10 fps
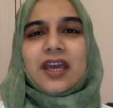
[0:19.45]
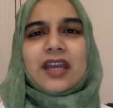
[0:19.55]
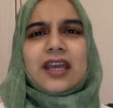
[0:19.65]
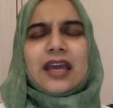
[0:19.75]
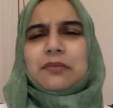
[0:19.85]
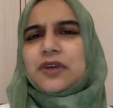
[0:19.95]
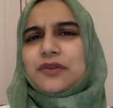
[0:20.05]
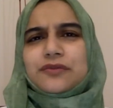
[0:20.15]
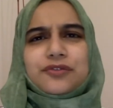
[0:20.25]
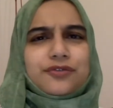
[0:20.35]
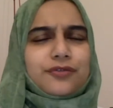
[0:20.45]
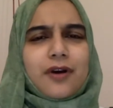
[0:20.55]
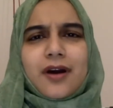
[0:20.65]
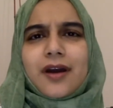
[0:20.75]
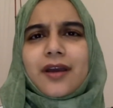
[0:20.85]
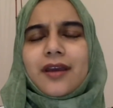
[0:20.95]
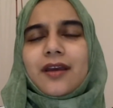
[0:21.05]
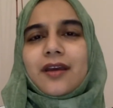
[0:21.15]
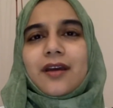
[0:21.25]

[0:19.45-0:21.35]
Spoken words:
and can be used dry,